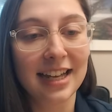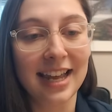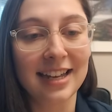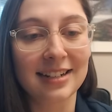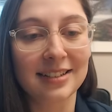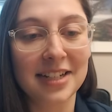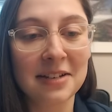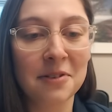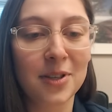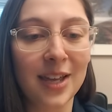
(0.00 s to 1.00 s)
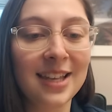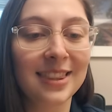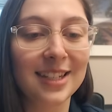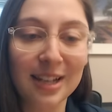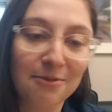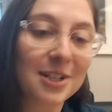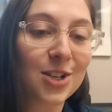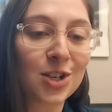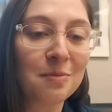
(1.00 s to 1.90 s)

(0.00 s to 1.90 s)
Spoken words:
And even then, the definition